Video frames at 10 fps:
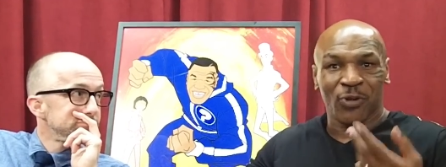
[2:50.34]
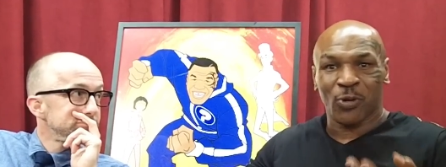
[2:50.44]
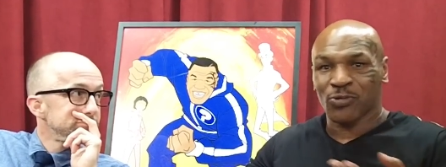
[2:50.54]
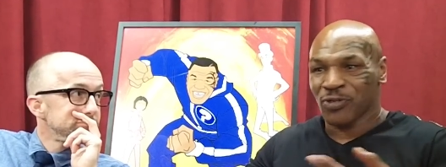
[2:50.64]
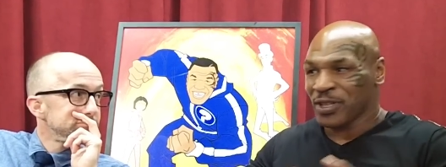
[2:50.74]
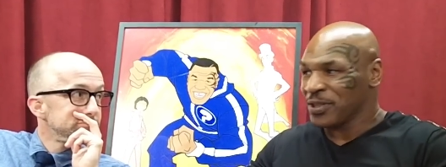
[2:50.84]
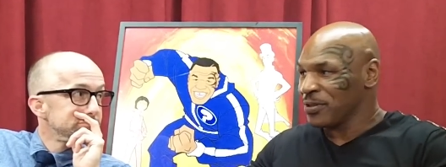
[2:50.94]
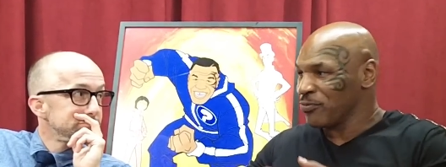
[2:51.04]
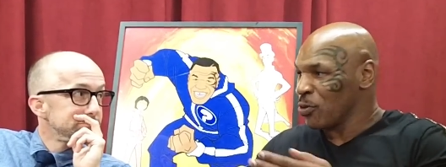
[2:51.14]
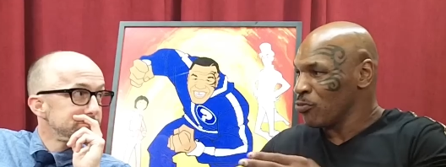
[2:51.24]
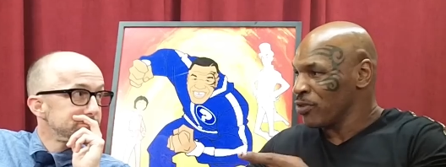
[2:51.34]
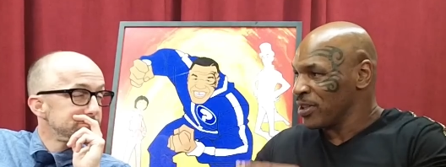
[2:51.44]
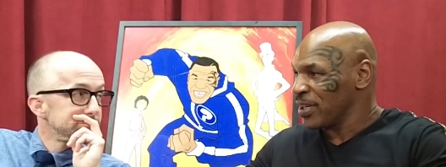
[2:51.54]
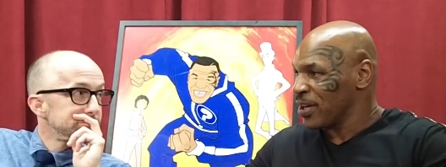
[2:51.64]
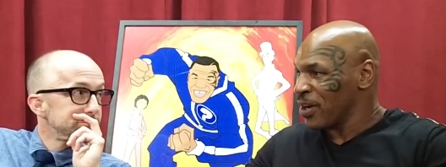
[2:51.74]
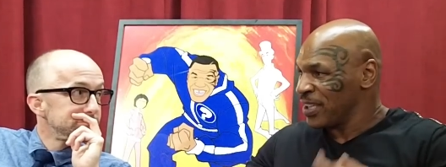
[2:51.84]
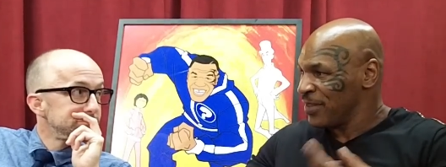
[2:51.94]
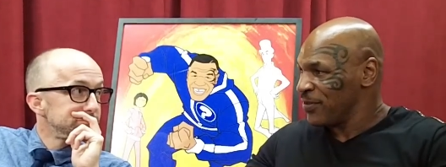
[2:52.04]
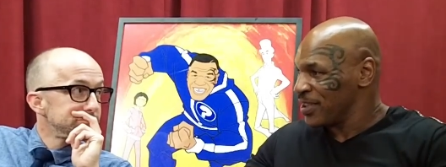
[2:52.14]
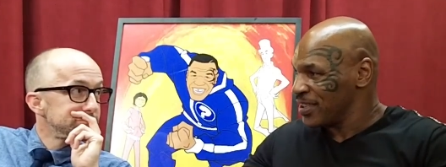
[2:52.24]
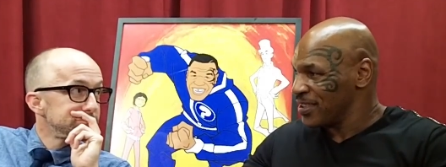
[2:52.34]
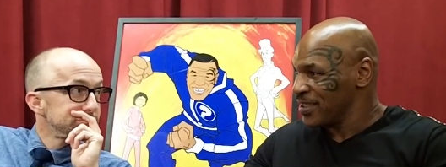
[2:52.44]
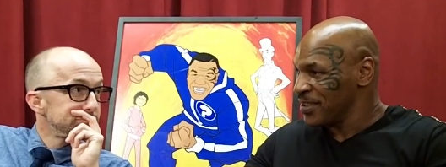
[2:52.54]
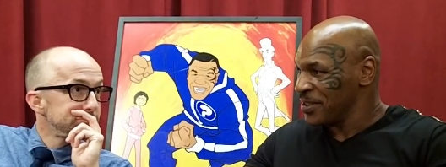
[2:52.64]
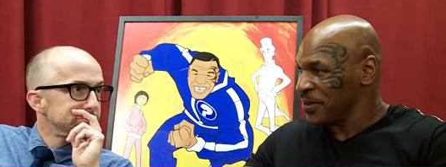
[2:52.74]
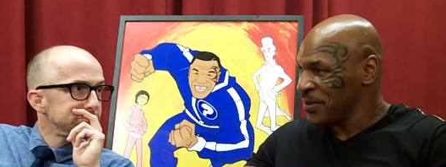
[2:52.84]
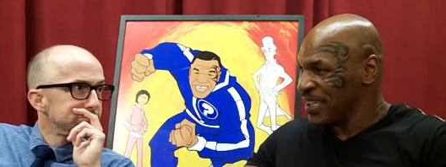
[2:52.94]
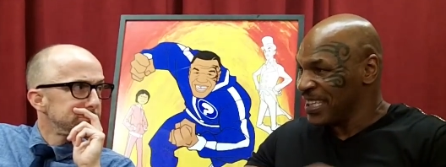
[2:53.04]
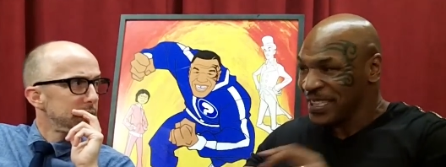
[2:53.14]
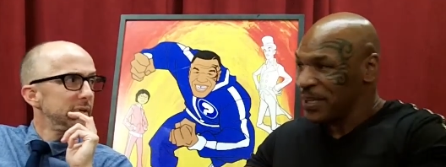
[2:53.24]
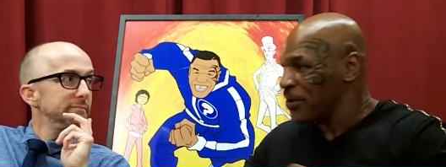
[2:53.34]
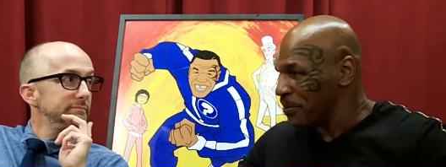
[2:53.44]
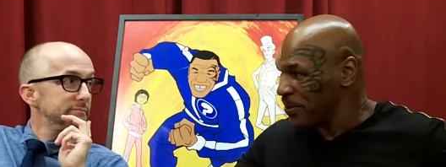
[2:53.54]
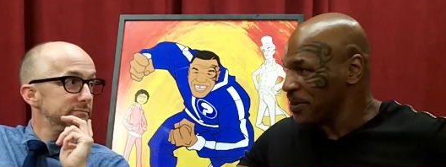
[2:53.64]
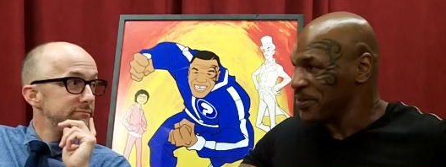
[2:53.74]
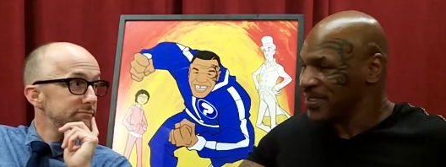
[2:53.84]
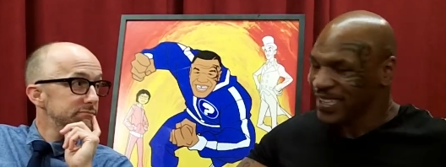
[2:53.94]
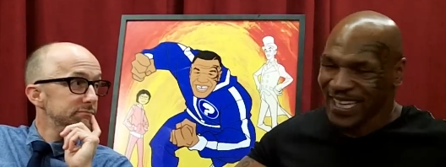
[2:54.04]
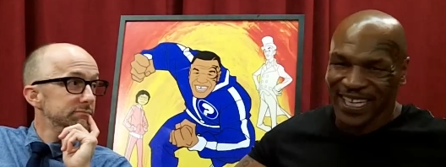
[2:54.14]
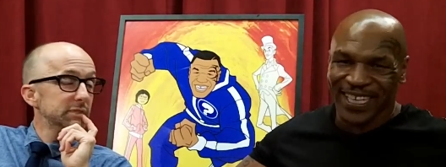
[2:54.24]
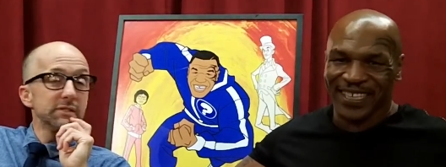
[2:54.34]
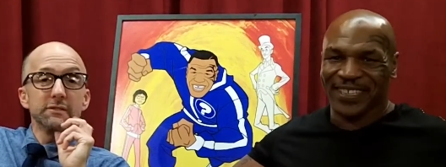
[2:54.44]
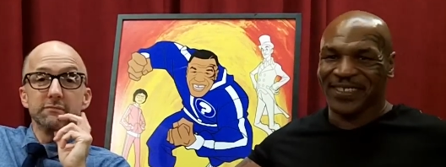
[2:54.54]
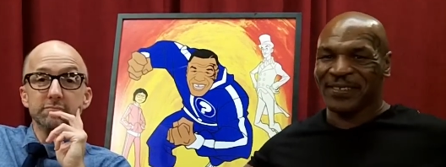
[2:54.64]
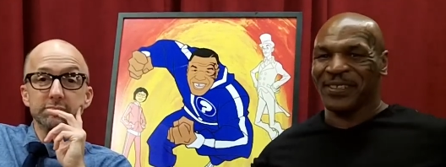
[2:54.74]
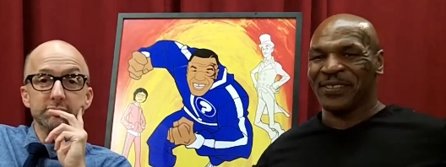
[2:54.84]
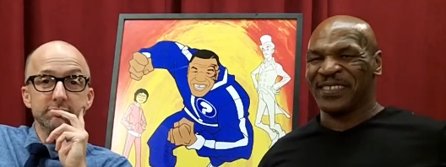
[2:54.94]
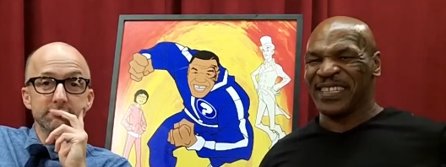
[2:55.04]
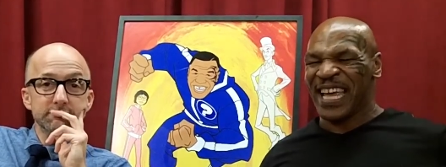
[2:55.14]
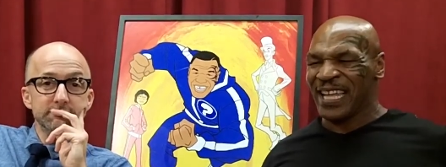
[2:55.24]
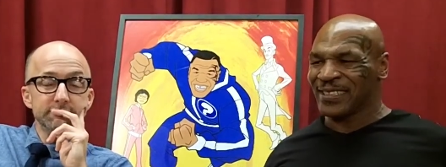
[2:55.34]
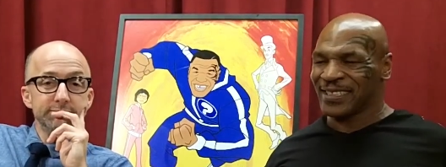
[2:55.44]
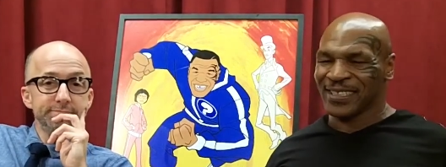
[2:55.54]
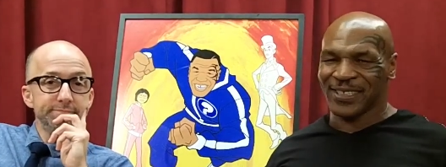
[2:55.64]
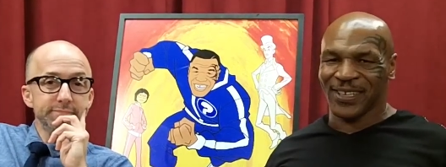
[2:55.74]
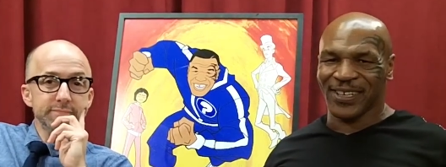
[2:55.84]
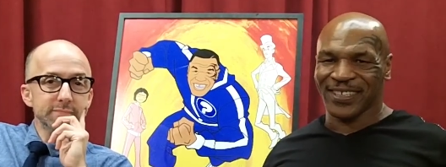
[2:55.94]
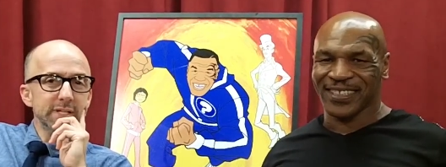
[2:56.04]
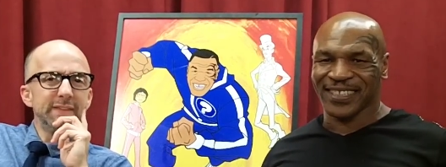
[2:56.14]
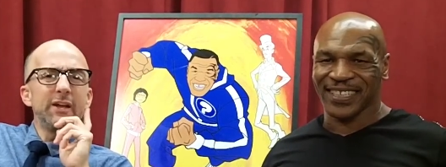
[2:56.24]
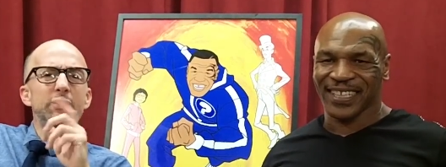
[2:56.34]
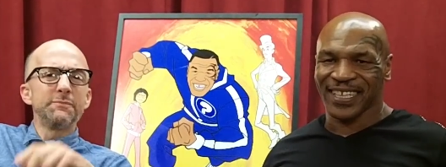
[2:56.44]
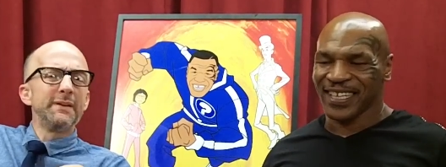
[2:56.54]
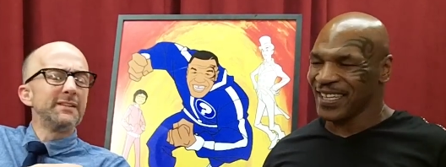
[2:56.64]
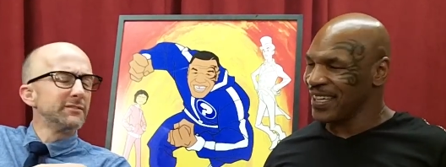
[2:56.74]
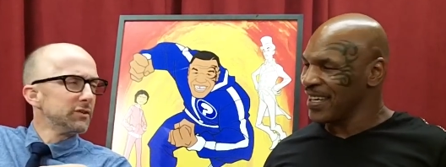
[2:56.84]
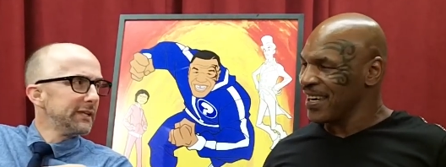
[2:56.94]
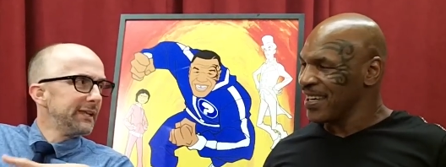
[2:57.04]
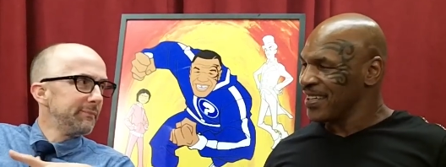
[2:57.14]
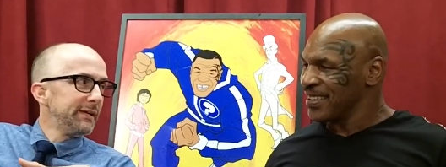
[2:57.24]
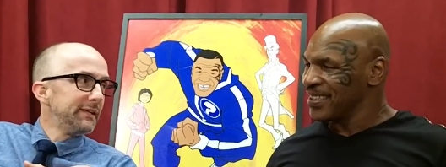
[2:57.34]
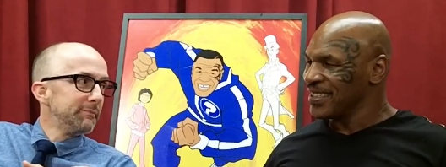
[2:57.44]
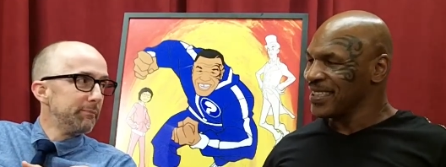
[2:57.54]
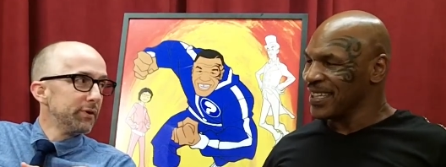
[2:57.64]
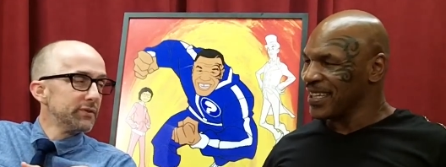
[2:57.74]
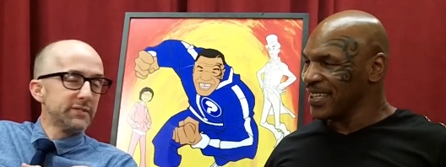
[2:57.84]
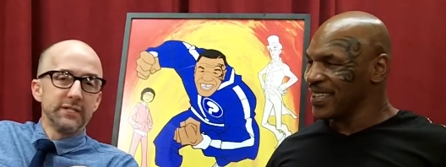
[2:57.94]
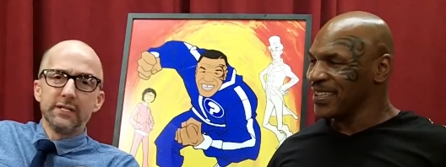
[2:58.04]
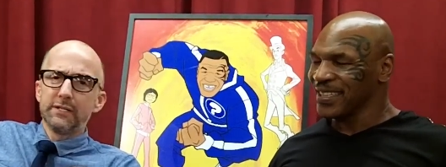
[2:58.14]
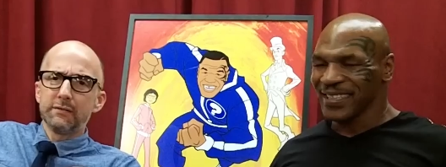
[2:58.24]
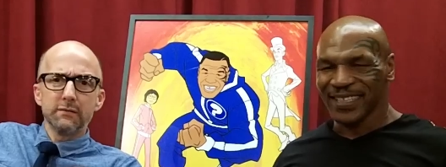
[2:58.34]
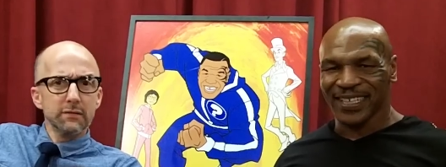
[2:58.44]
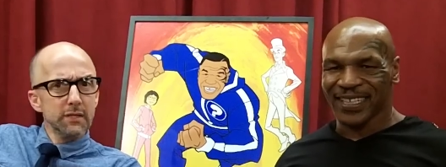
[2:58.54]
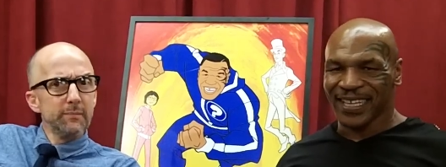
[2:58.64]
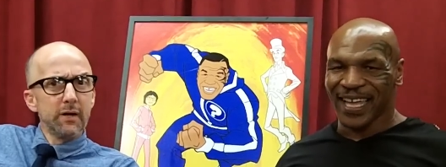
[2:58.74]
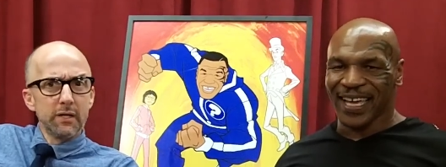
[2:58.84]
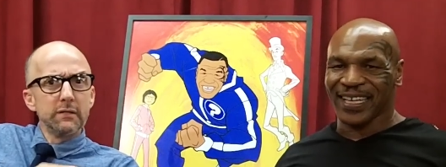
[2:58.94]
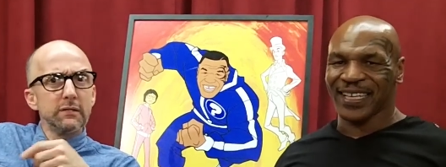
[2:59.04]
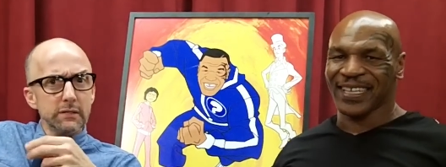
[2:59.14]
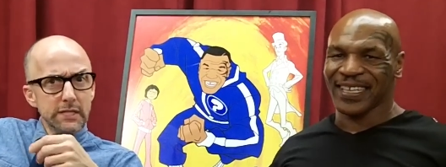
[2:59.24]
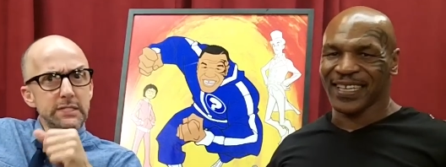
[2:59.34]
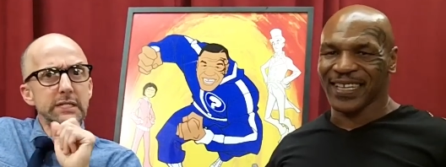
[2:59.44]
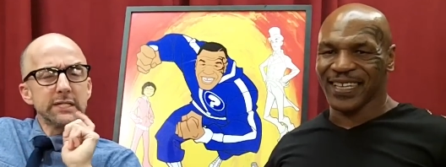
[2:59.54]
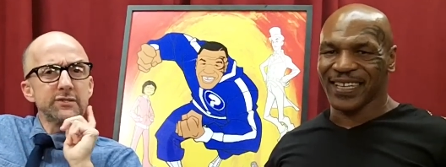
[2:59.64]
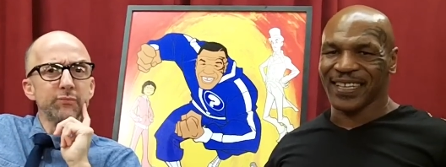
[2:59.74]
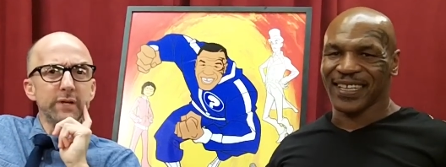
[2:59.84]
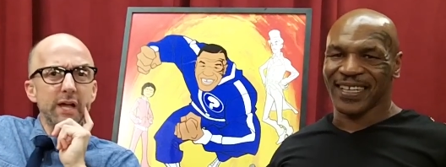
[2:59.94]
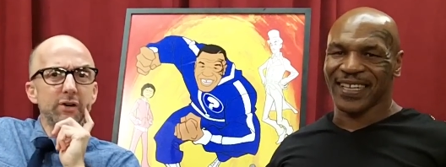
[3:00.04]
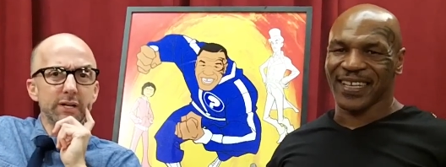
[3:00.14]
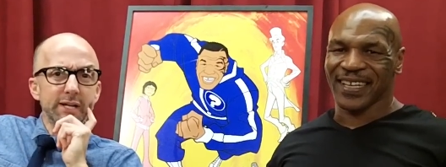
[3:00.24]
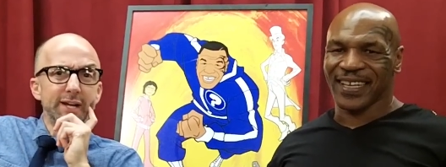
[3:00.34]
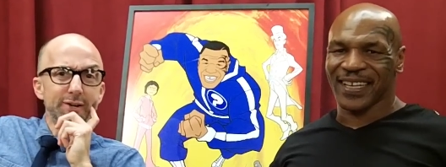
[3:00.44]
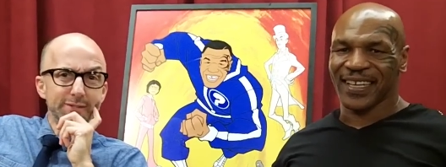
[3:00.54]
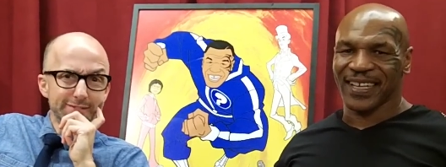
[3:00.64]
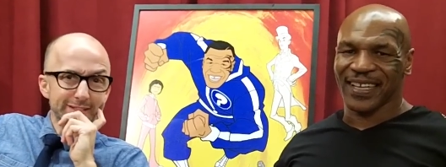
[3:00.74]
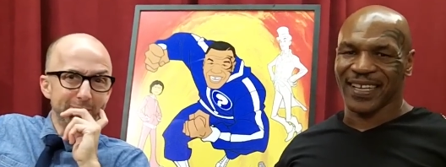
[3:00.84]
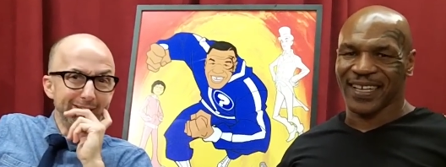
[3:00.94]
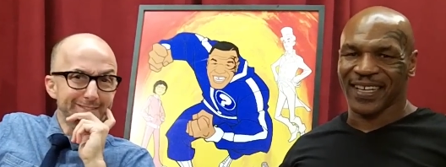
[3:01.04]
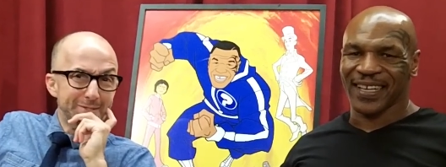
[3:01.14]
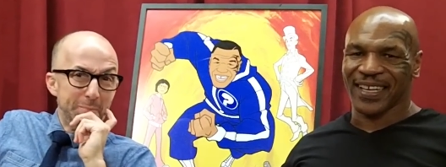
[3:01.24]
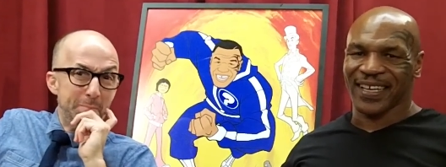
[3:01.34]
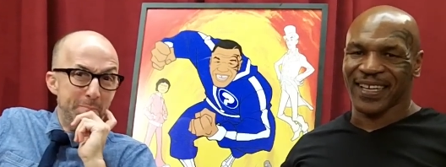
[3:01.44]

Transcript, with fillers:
Speaker 1: roadrunner, roadrunner, they're carnivorous. You know, they eat other birds. Yeah, they oh. a little nasty dog.
Speaker 2: And they always made us look at him eat yeah, bird seed. Come exactly. on, let's mm. get some reality in here and see him eat some